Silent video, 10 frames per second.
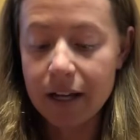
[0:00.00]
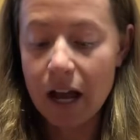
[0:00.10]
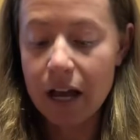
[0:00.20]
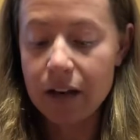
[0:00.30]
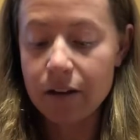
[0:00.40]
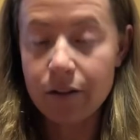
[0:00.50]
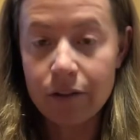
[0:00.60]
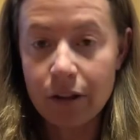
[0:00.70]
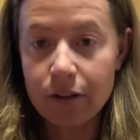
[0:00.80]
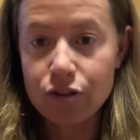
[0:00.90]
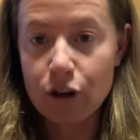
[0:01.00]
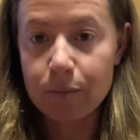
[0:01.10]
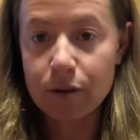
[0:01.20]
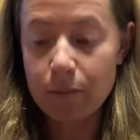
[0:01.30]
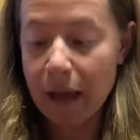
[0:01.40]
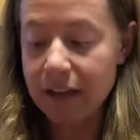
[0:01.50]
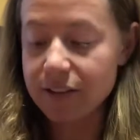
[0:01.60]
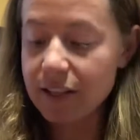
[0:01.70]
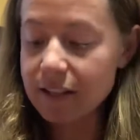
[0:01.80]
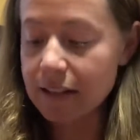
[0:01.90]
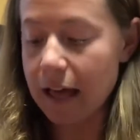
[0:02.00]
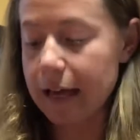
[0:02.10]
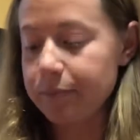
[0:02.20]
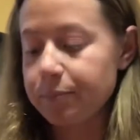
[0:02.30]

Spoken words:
cut the strips past this line.